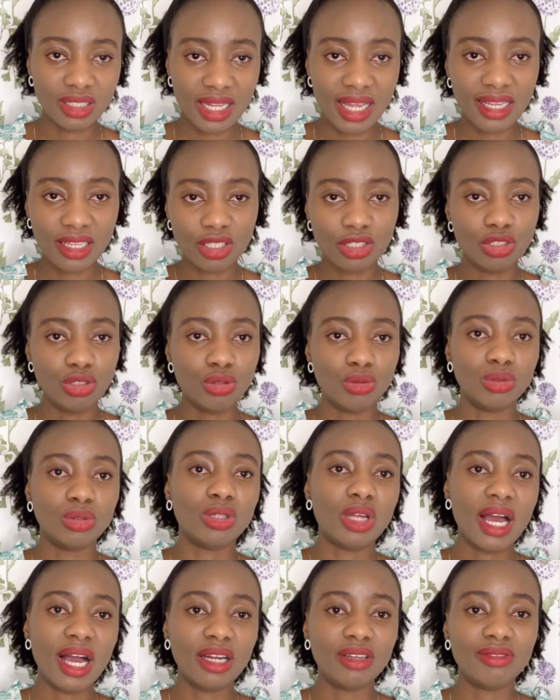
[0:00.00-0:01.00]
Like you
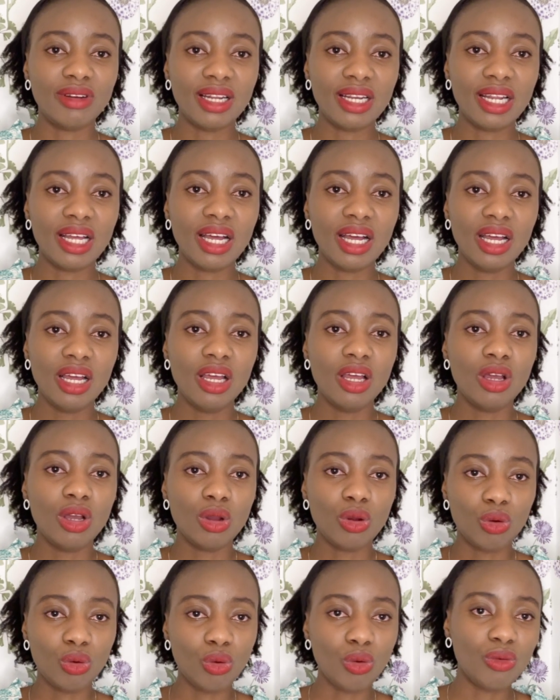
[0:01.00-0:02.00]
would rather
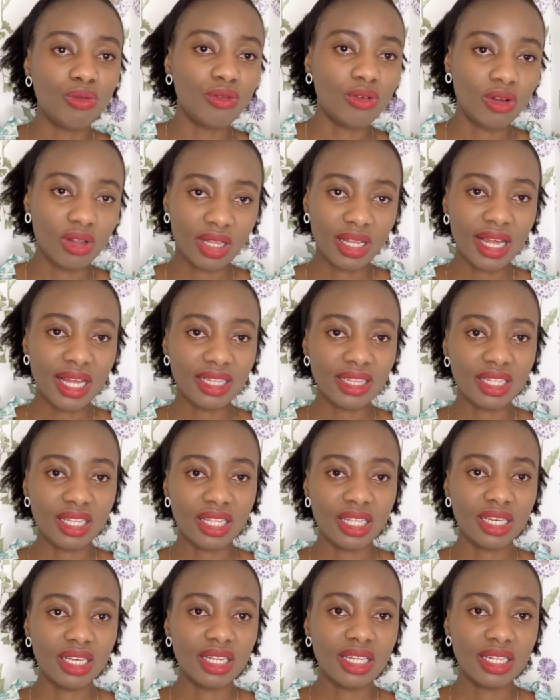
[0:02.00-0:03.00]
go for that
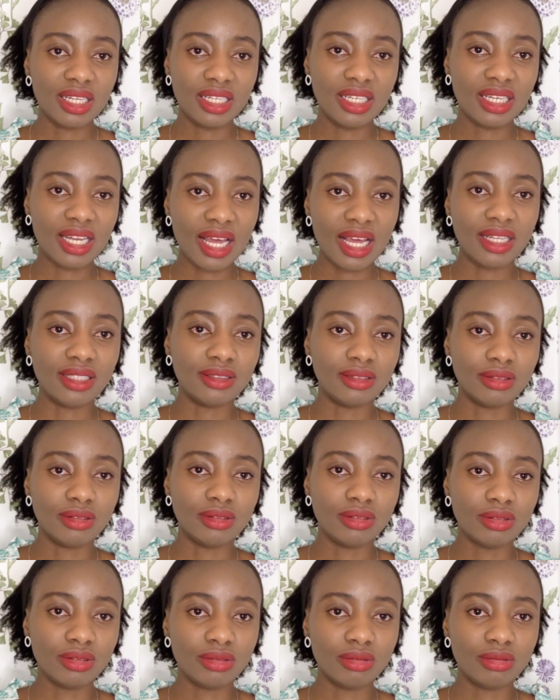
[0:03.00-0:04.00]
thing than
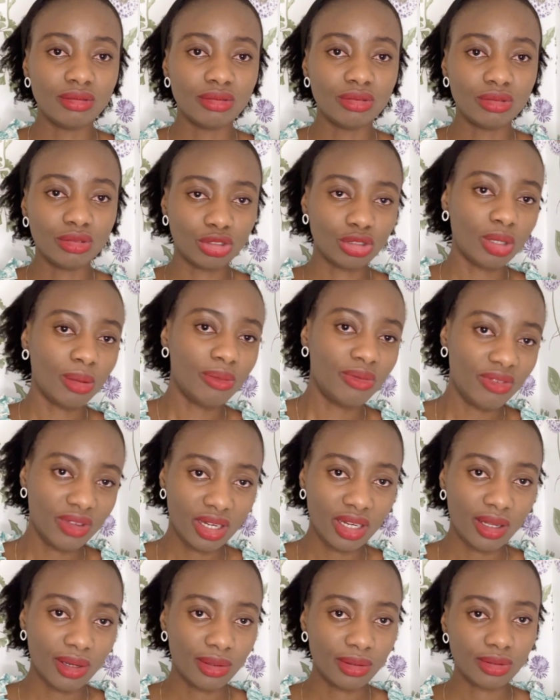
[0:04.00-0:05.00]

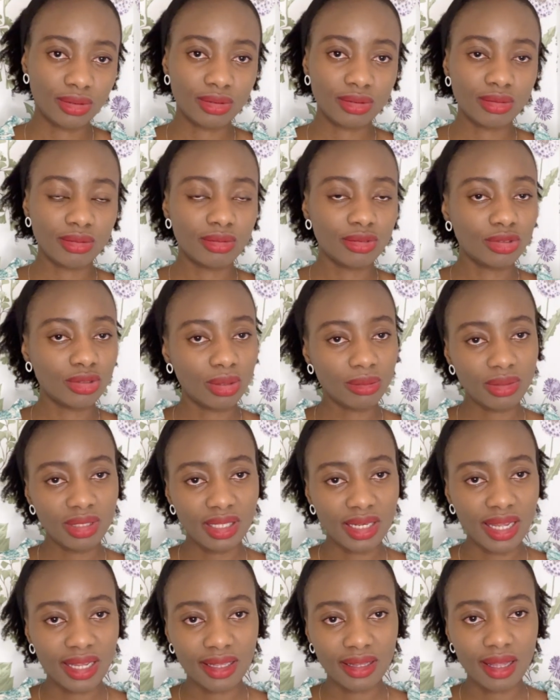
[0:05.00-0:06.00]
something else, something
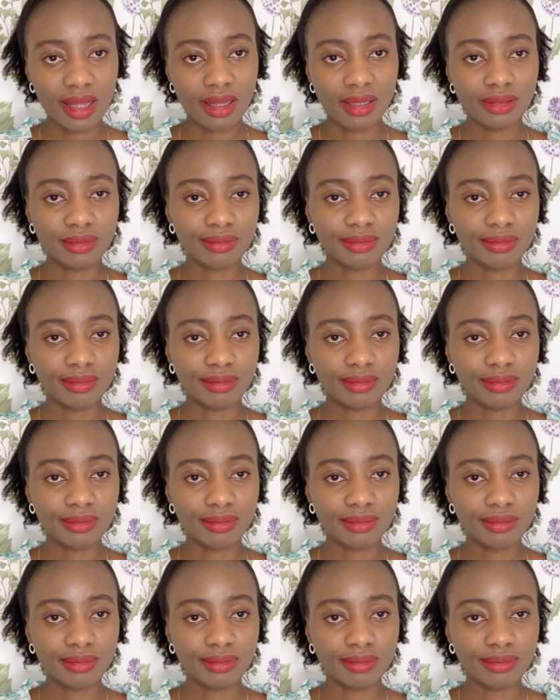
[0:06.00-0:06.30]
like that.